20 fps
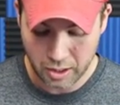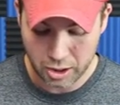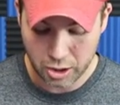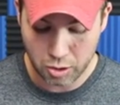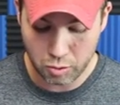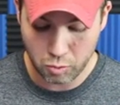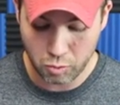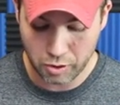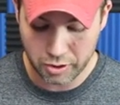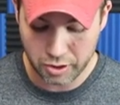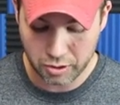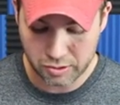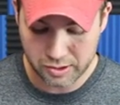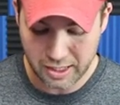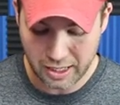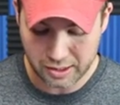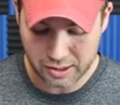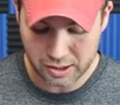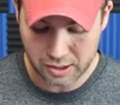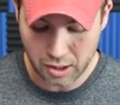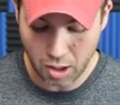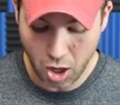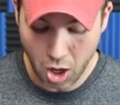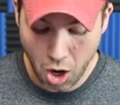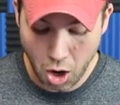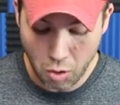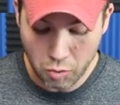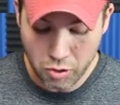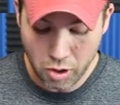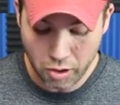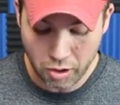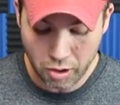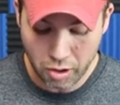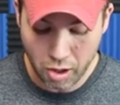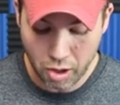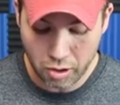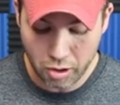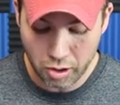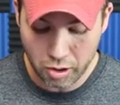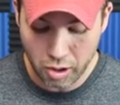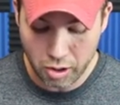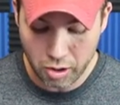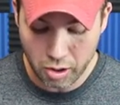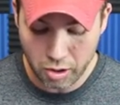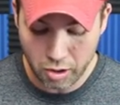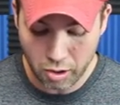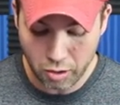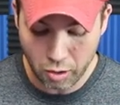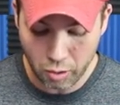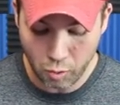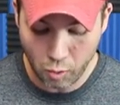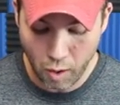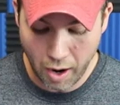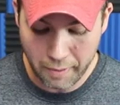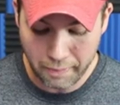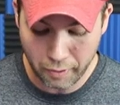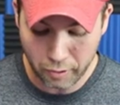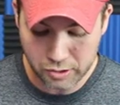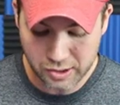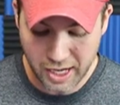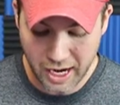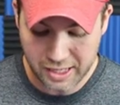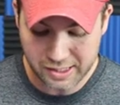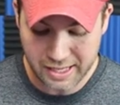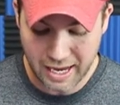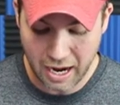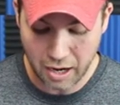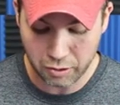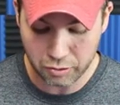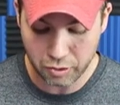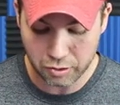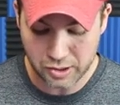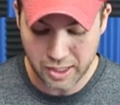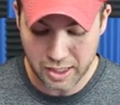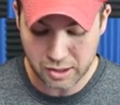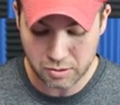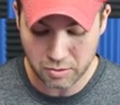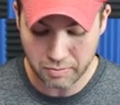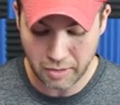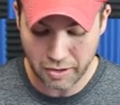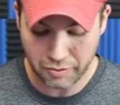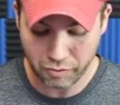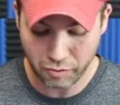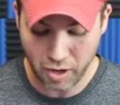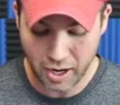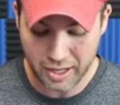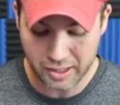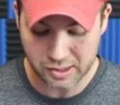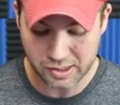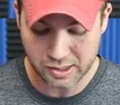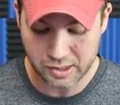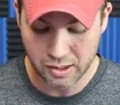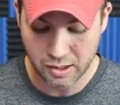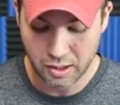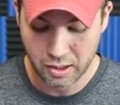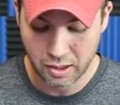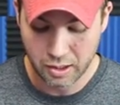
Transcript: You would use that. St oh, no, no, no, no, no, no, no. Don't wipe those guys out. Those guys are my friends.